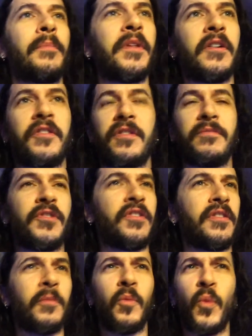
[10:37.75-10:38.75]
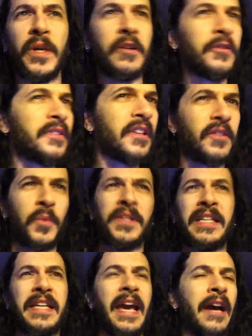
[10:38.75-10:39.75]
There's some weirdness
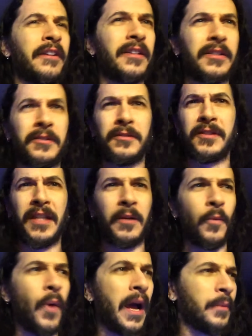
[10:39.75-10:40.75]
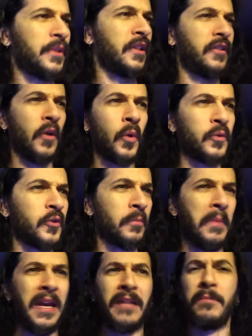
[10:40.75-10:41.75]
with the characters, like why would this older
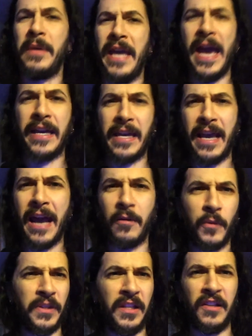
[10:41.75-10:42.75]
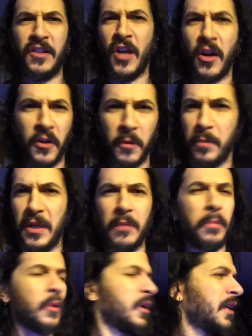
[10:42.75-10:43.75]
man be hanging out with these younger
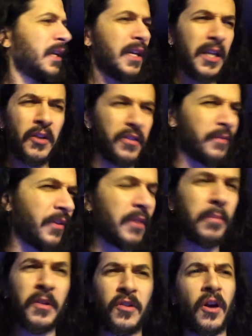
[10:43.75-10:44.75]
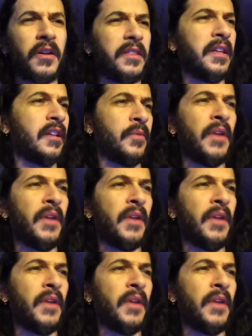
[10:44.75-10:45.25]
people? Some very bizarre things.